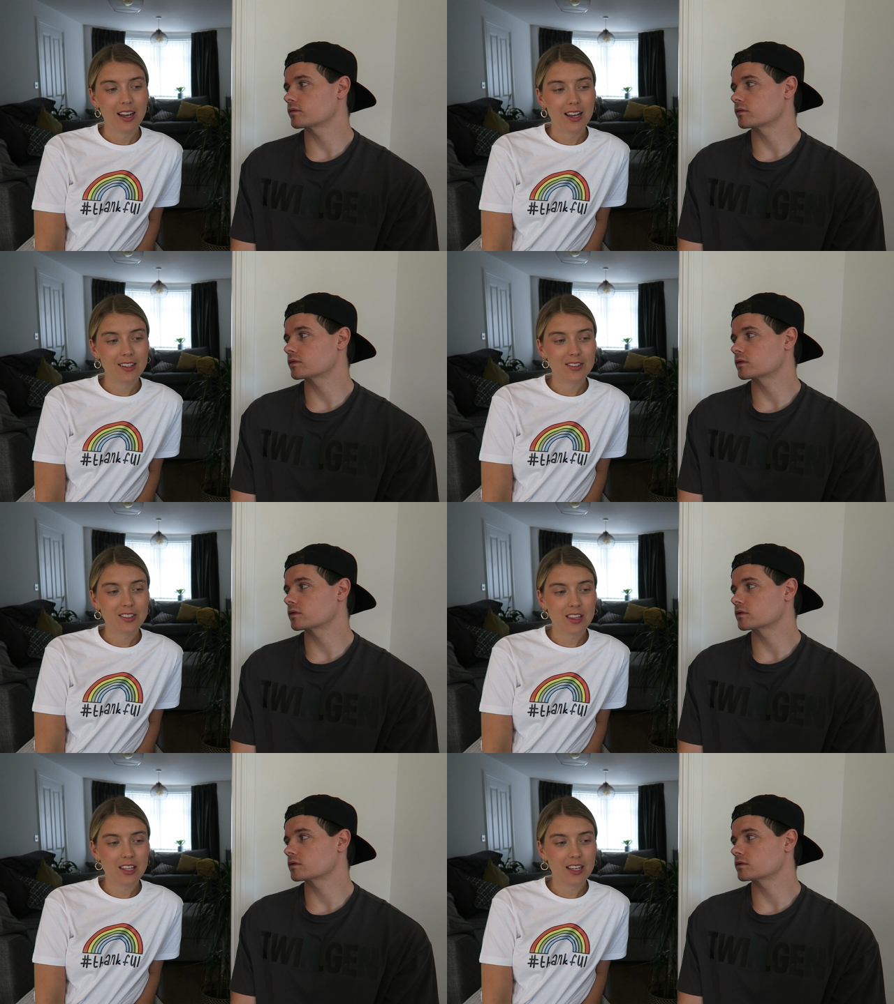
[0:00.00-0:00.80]

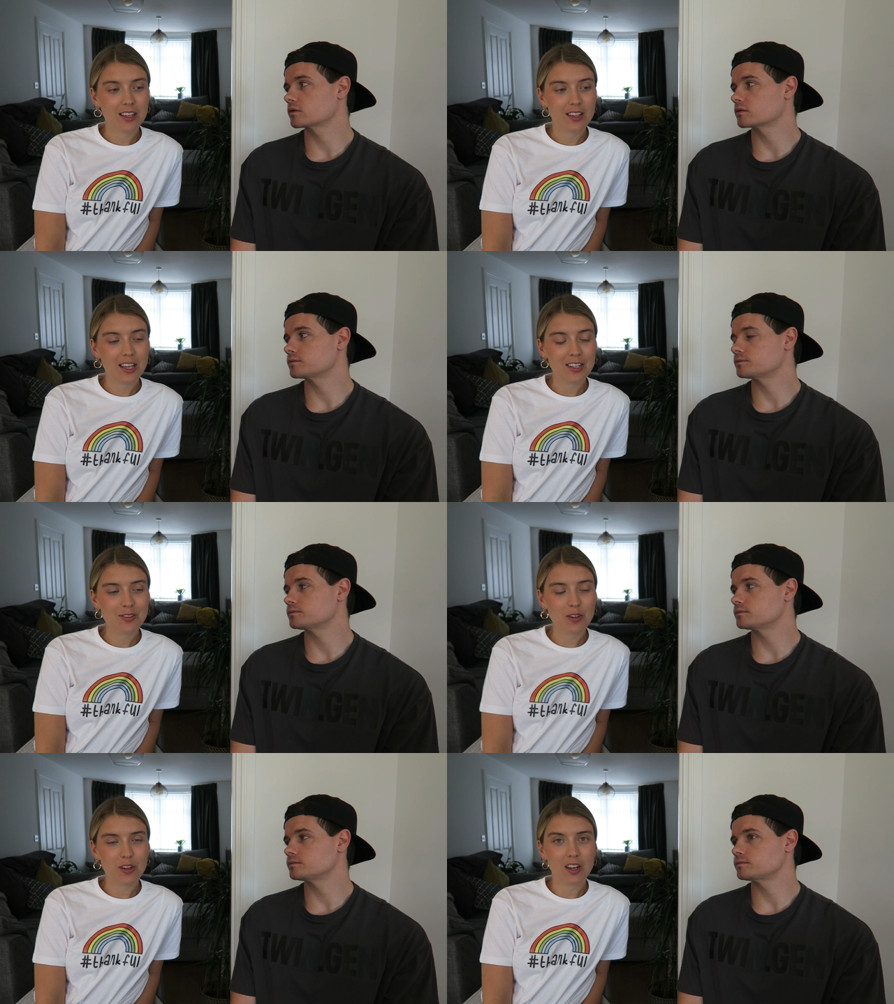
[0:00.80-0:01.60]
Speaker 1: and I think
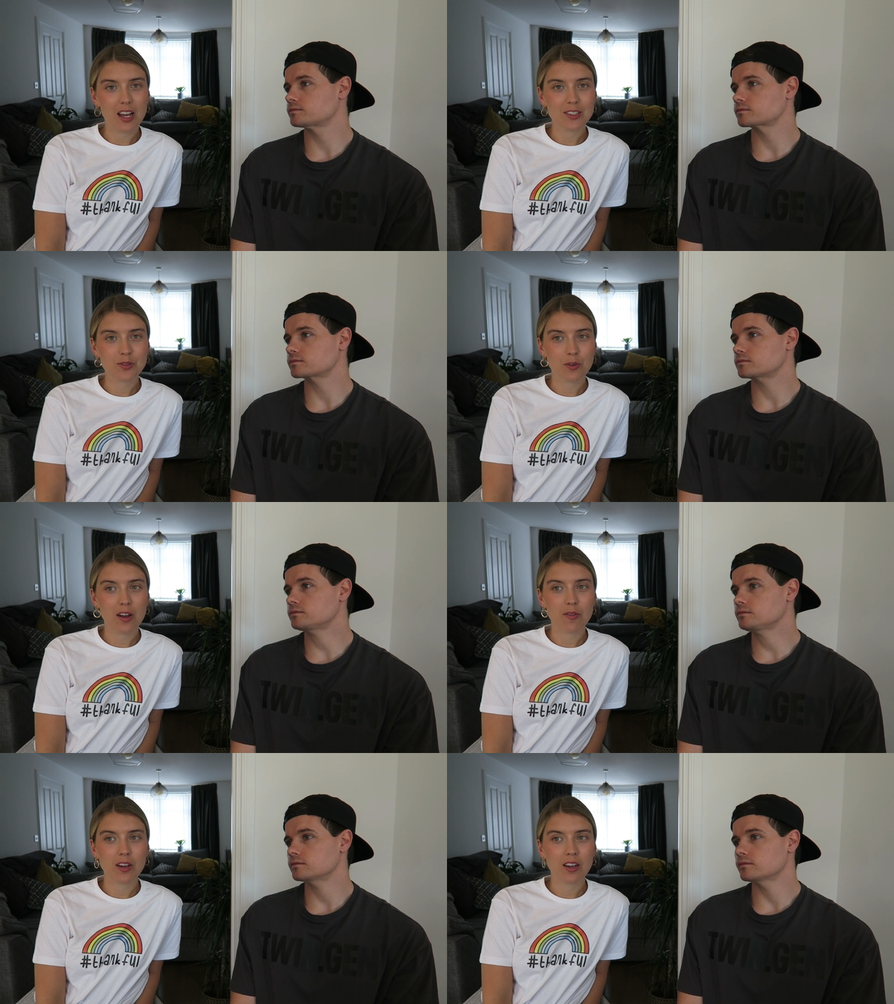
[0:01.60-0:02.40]
it's not going to last
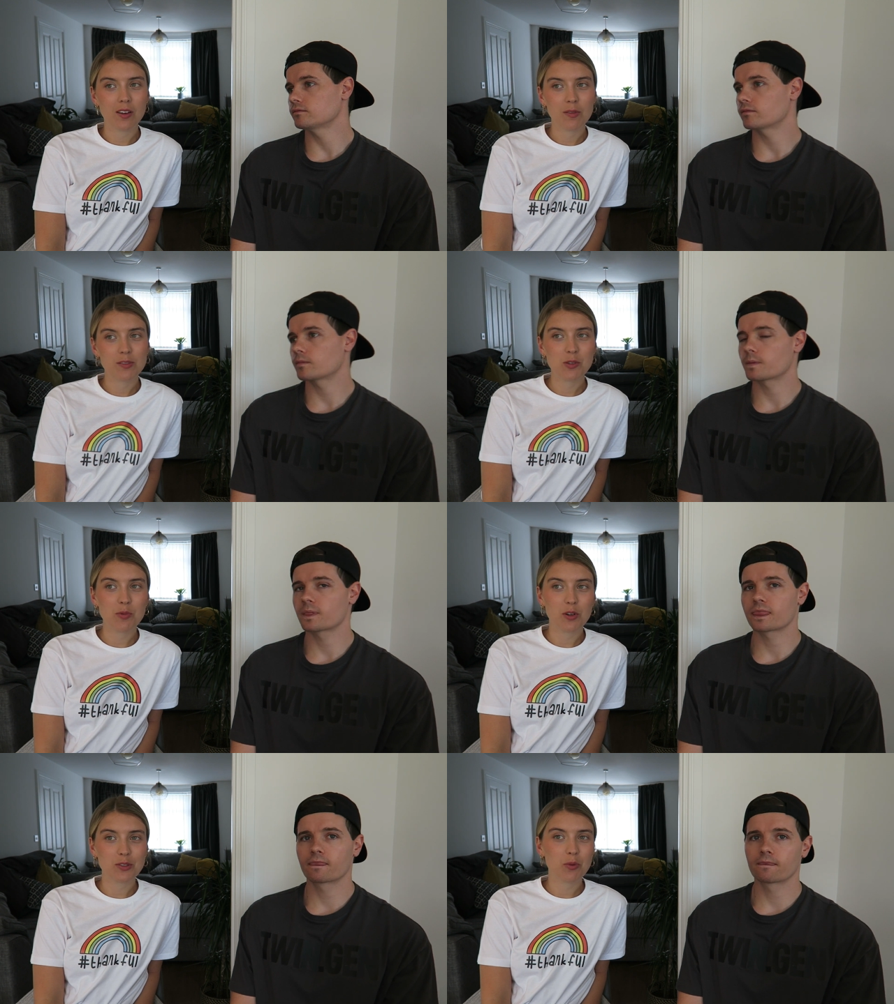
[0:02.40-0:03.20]
forever. To
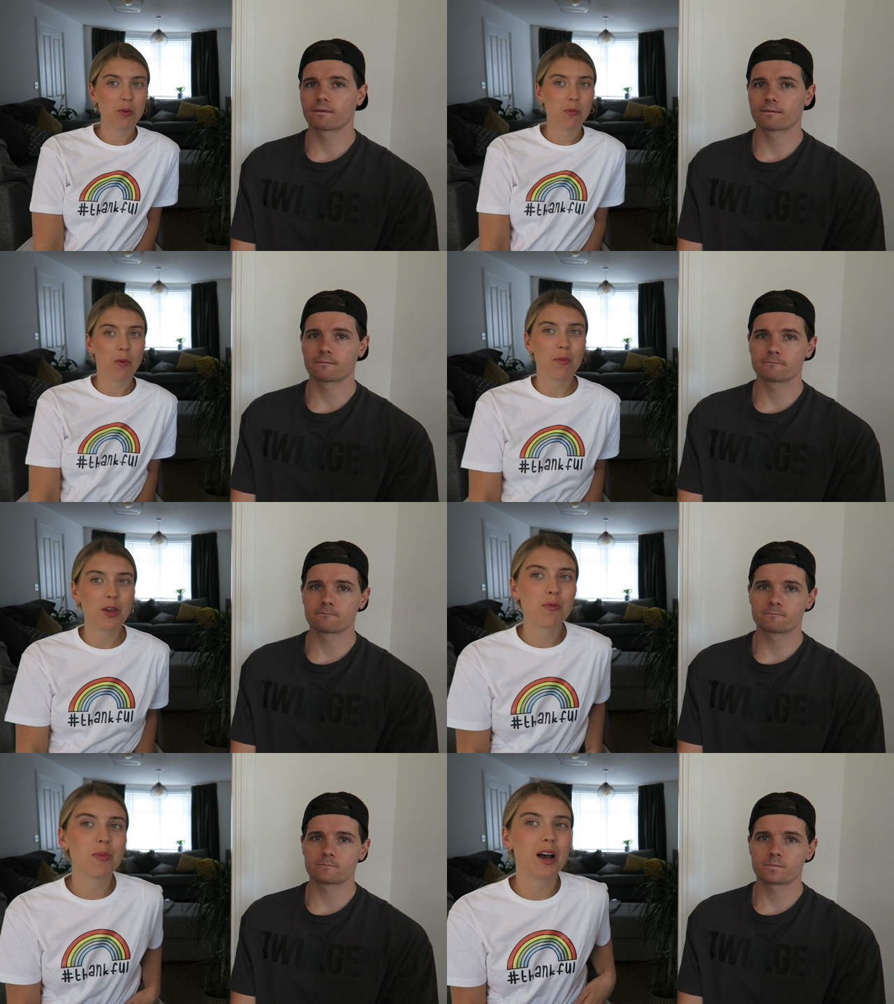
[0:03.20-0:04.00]
be honest, probably when we
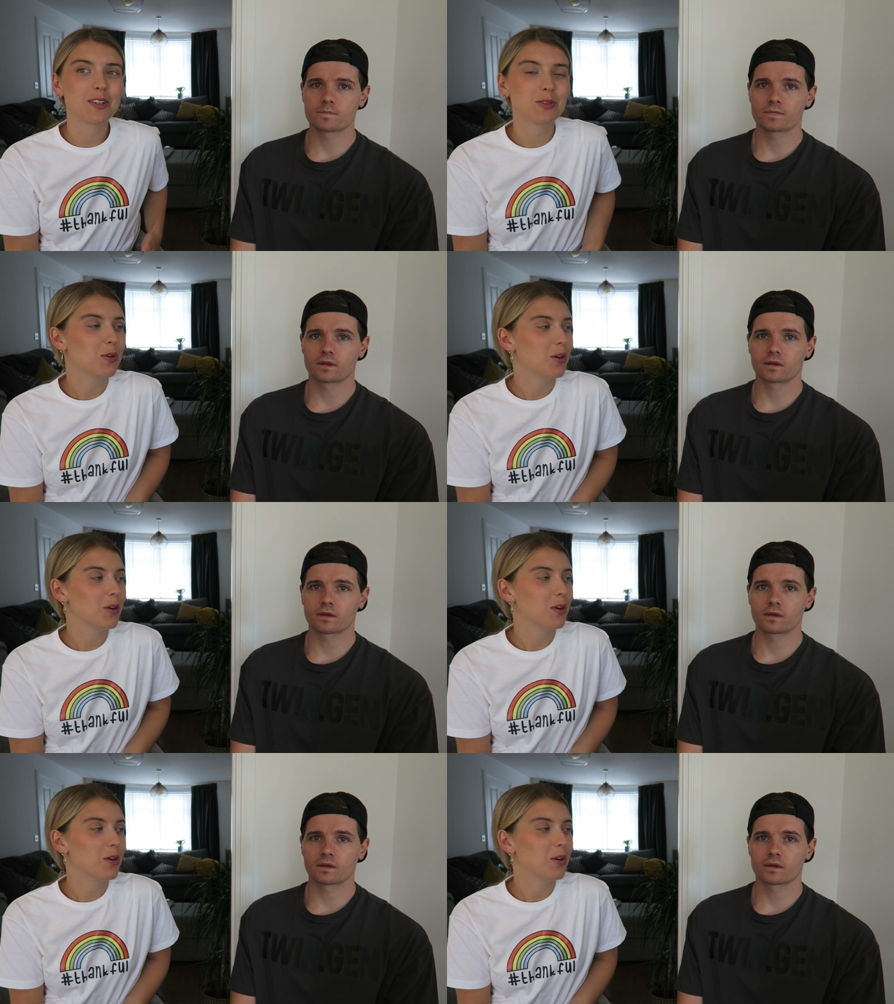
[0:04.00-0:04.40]
go back to